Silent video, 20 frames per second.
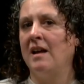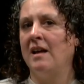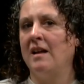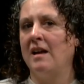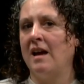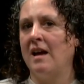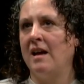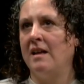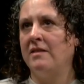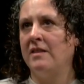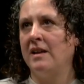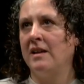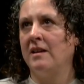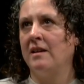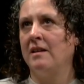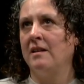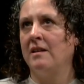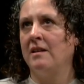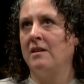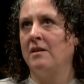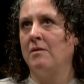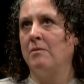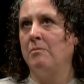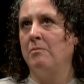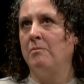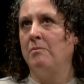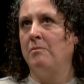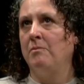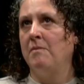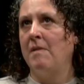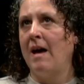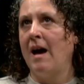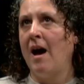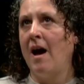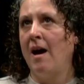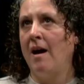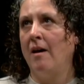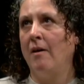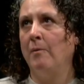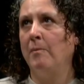I think,
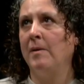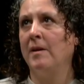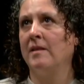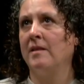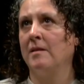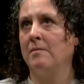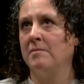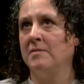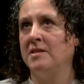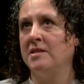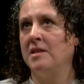helping them